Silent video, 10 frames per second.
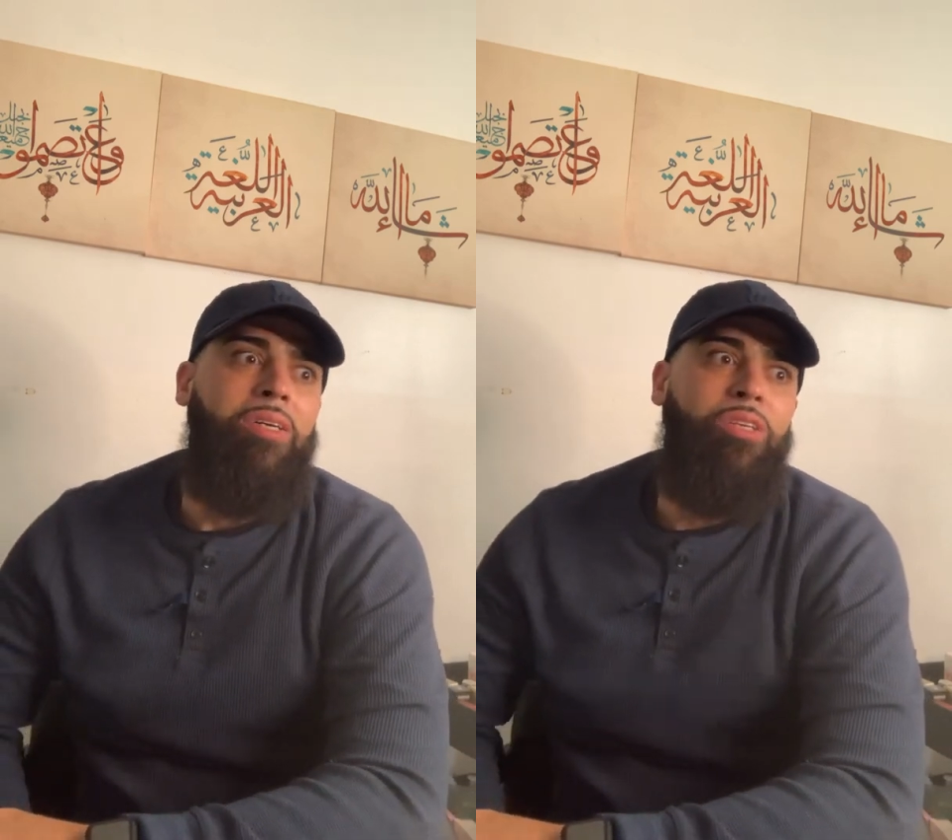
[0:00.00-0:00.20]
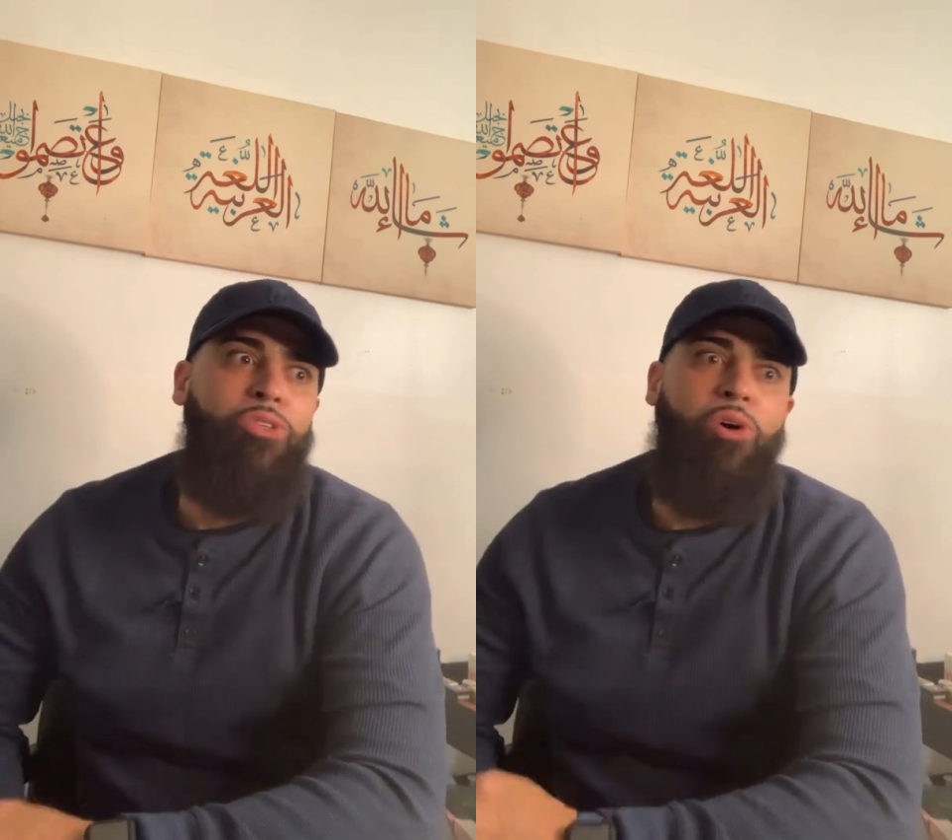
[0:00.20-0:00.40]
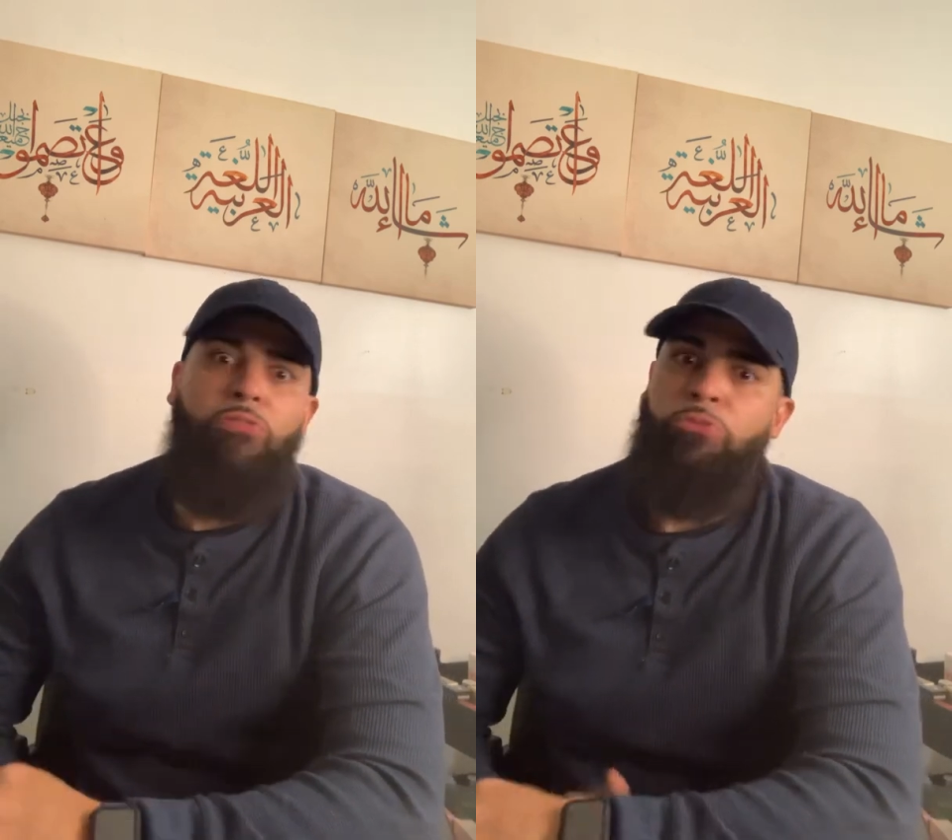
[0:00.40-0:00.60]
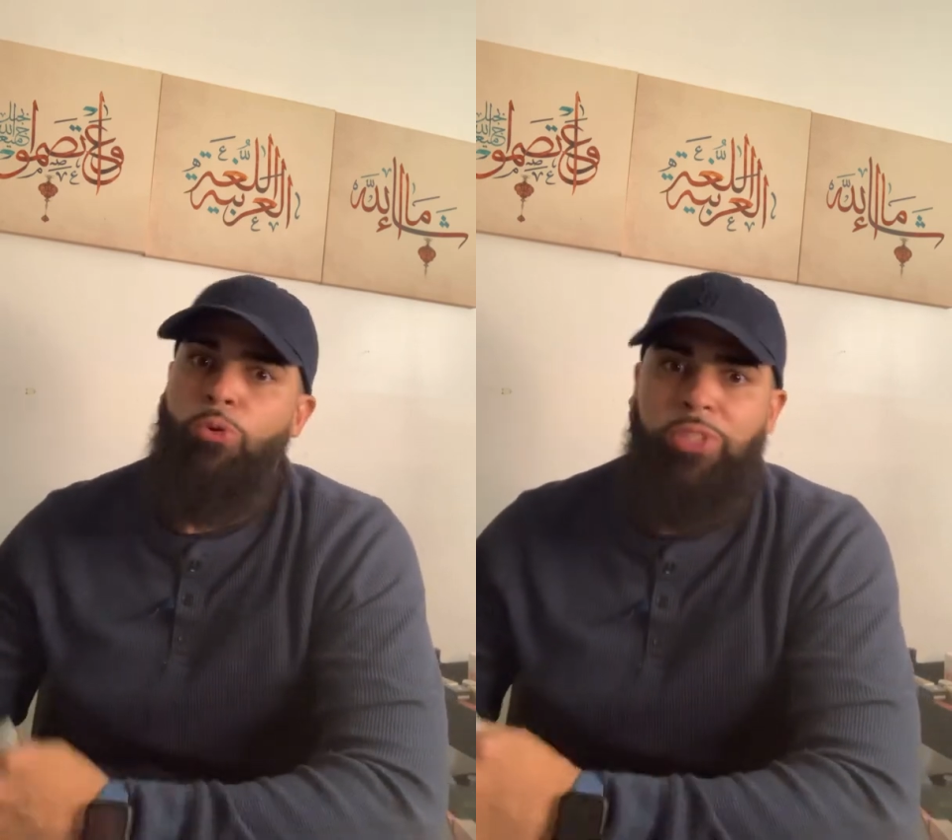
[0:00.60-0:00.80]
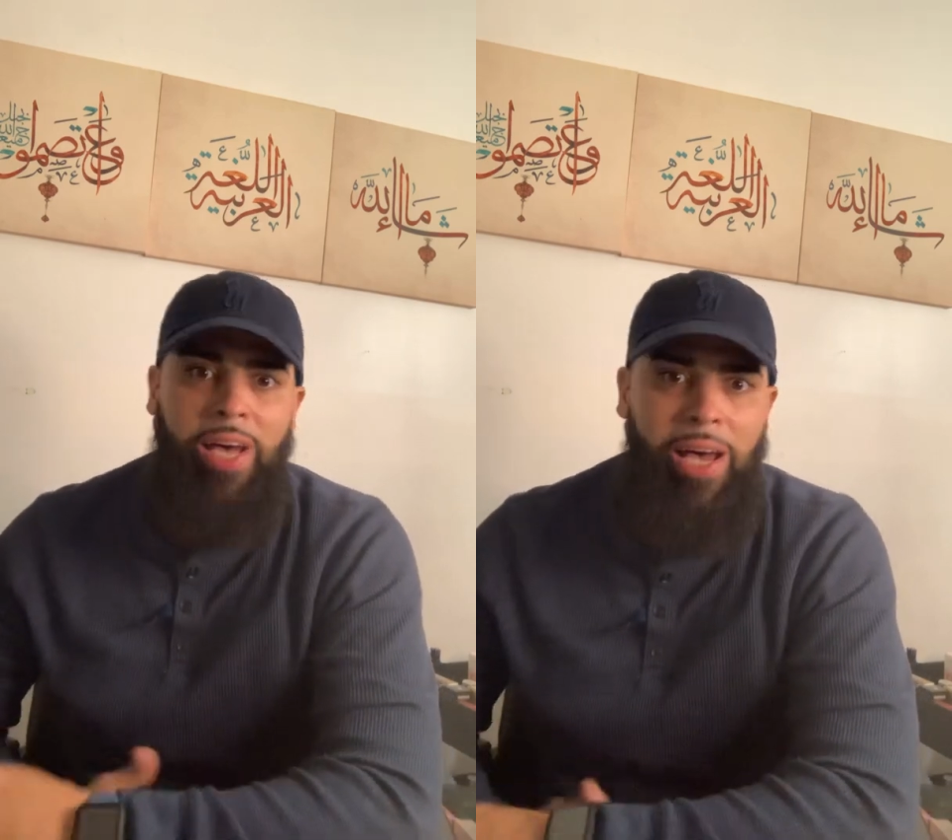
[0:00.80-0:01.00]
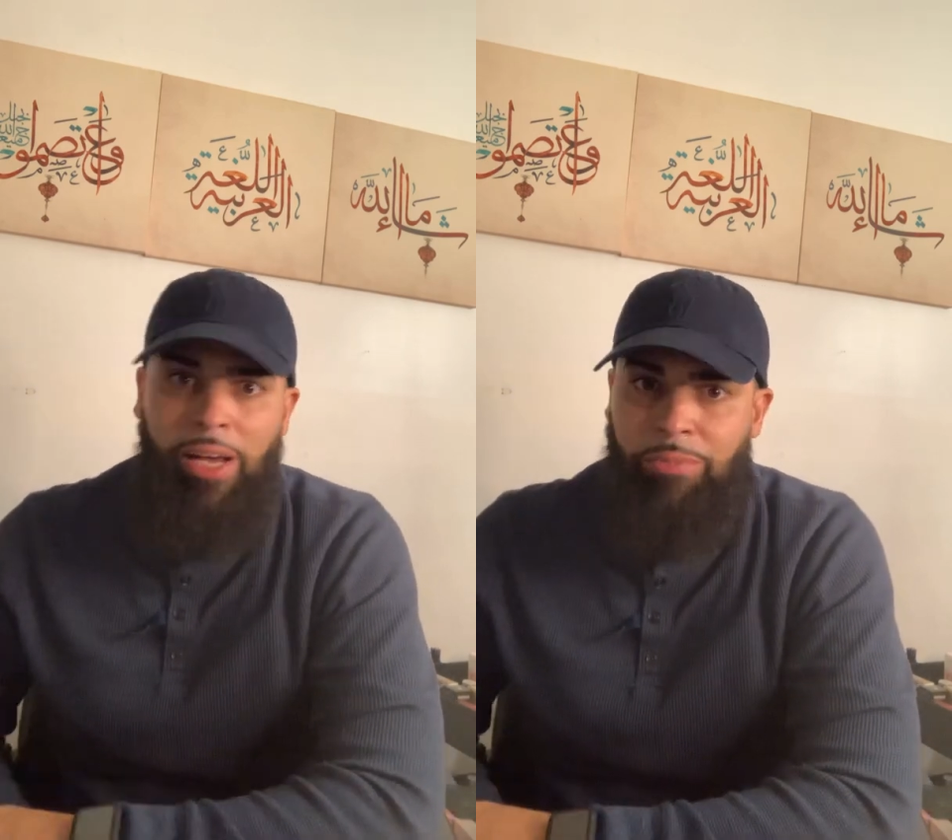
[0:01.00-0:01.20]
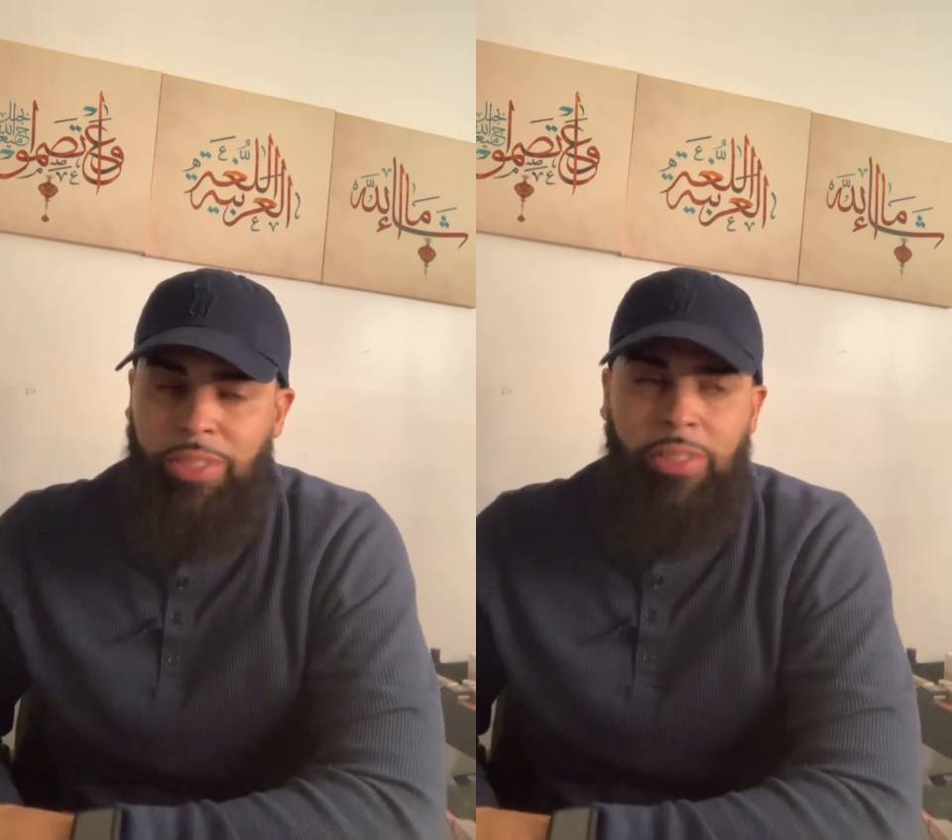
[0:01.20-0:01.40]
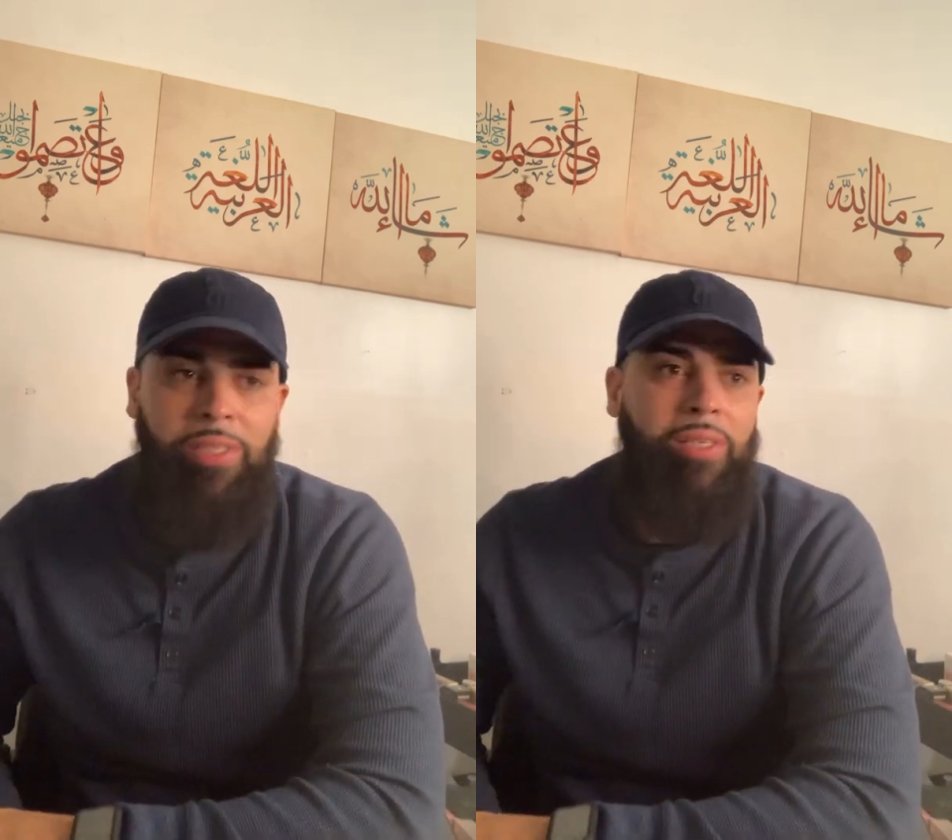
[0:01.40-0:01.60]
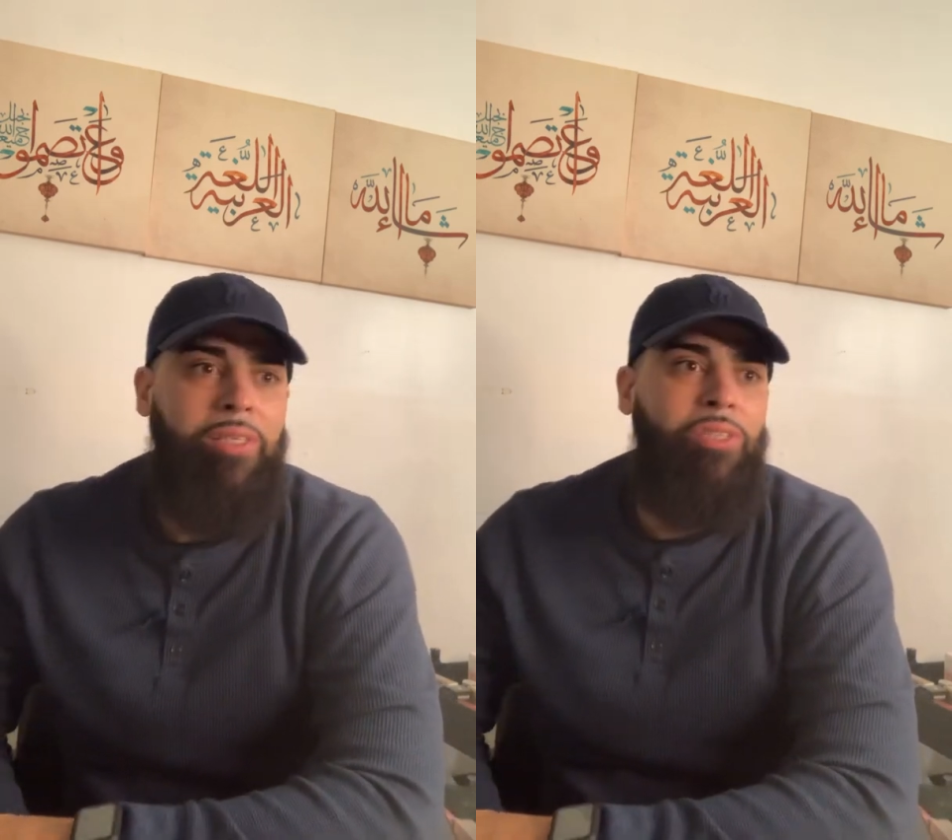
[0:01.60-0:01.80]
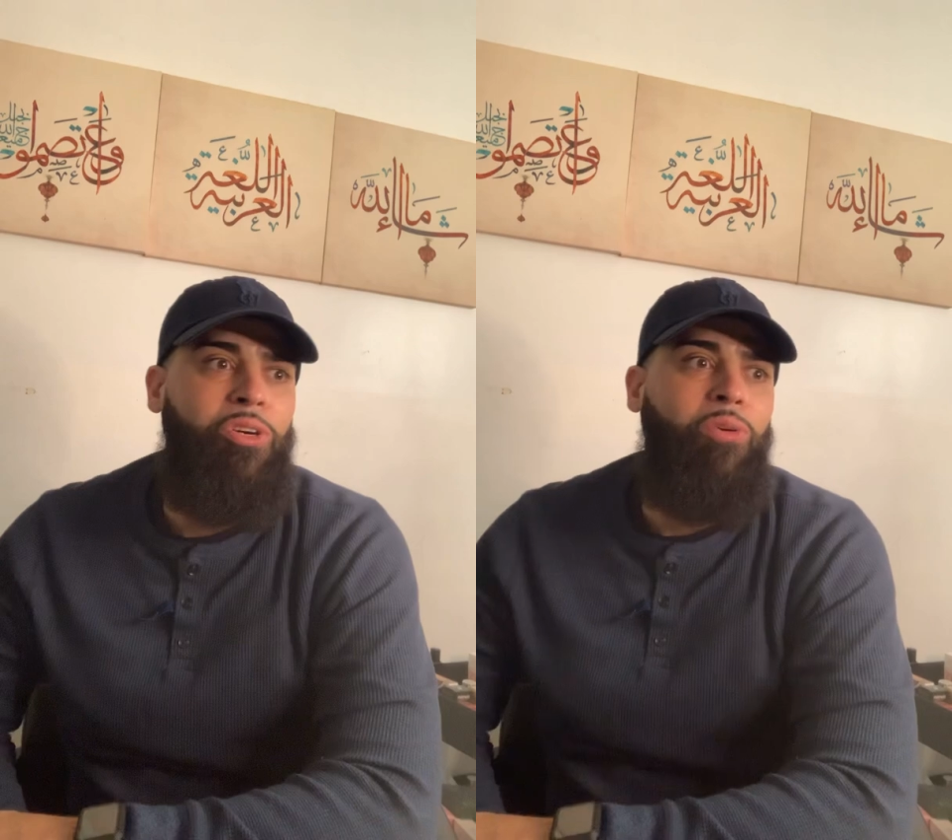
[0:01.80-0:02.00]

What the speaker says: a few times, and